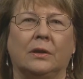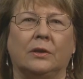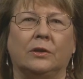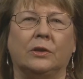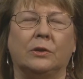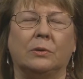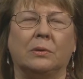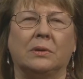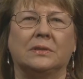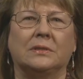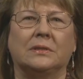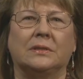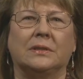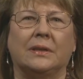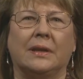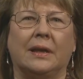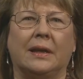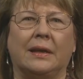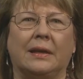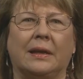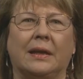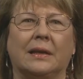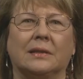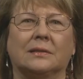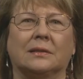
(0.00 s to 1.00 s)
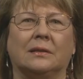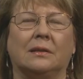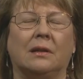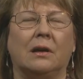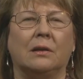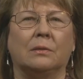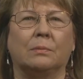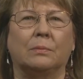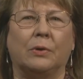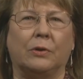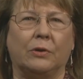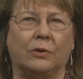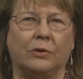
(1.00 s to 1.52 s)
USDA has
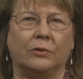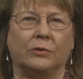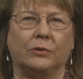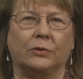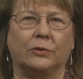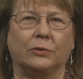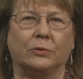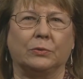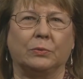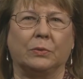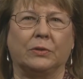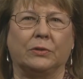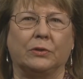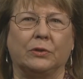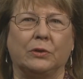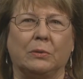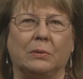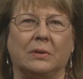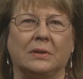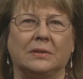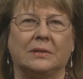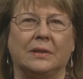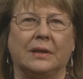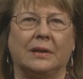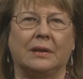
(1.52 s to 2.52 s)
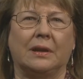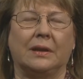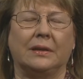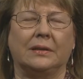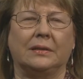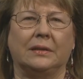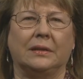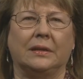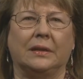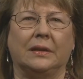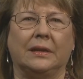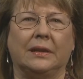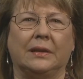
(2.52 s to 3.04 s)
long partnered with
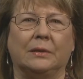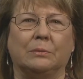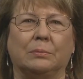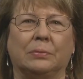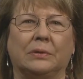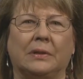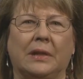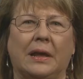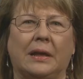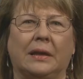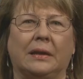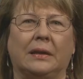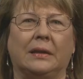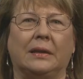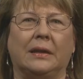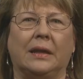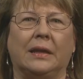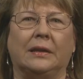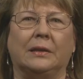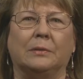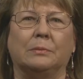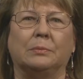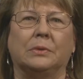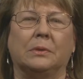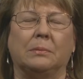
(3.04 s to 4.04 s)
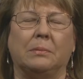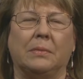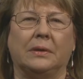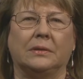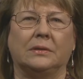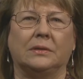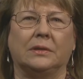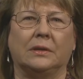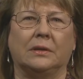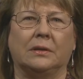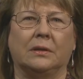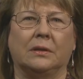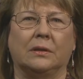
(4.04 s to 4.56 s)
USAID in planning and
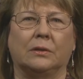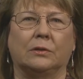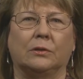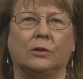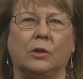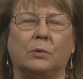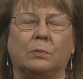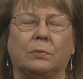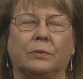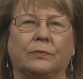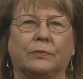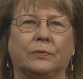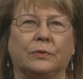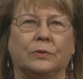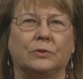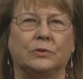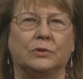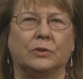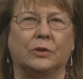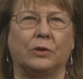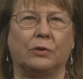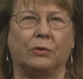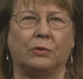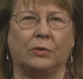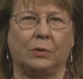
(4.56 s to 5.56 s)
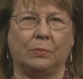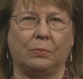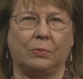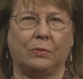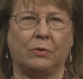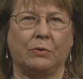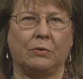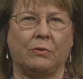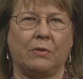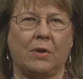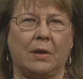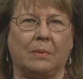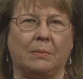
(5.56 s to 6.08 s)
implementing global food security
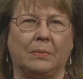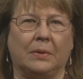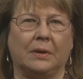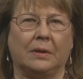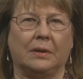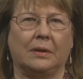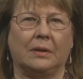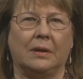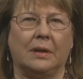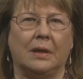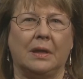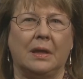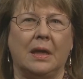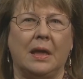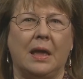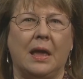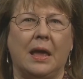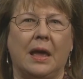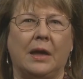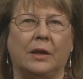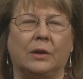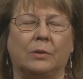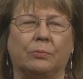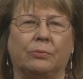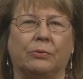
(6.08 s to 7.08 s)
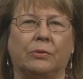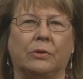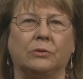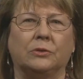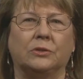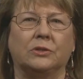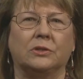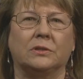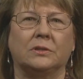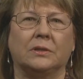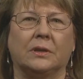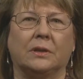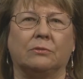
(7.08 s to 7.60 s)
programming and
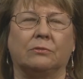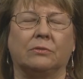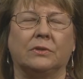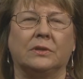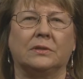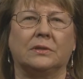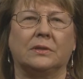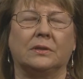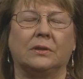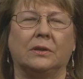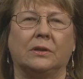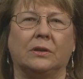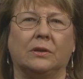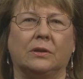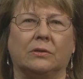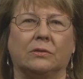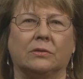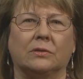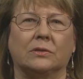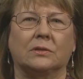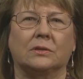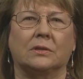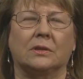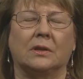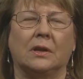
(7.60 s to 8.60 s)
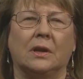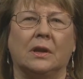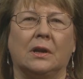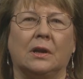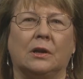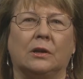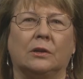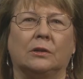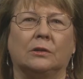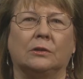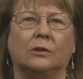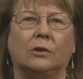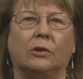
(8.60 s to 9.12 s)
approaches in recent years,
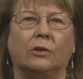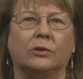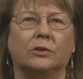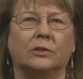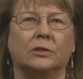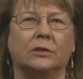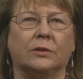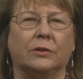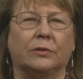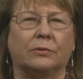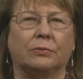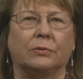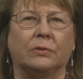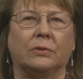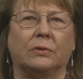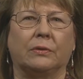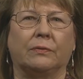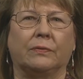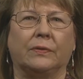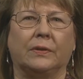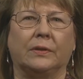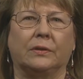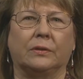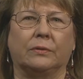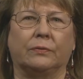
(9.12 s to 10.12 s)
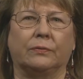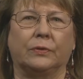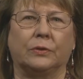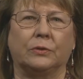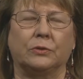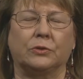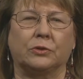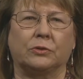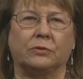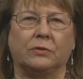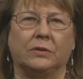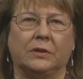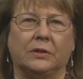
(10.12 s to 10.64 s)
largely through the Feed the
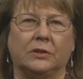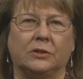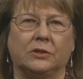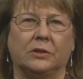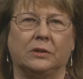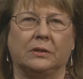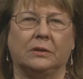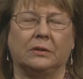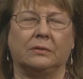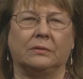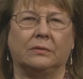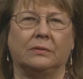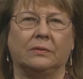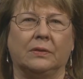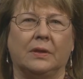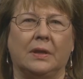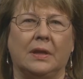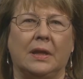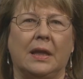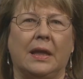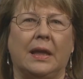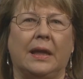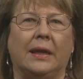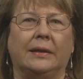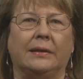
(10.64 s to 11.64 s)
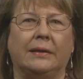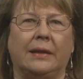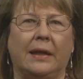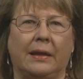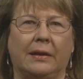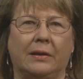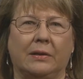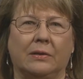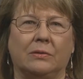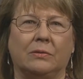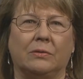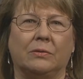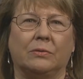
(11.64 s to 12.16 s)
Future initiative, and
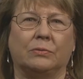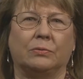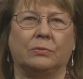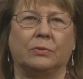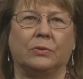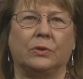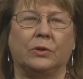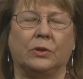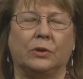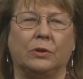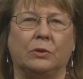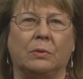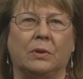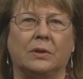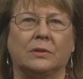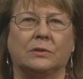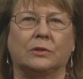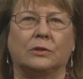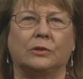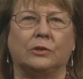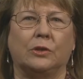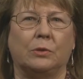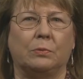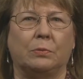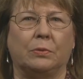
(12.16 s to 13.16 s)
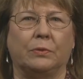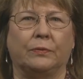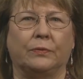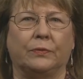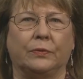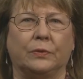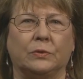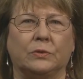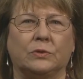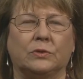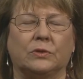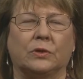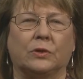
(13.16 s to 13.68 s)
now through the U.S. Global
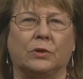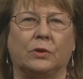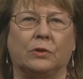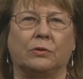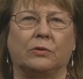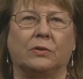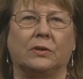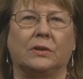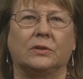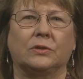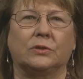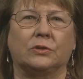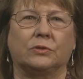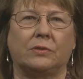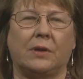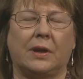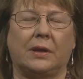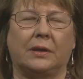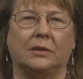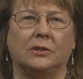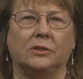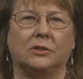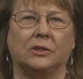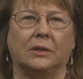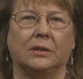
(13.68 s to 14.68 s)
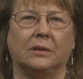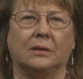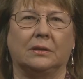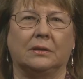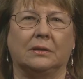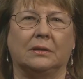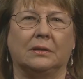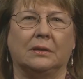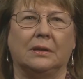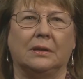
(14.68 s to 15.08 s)
Food Security Strategy.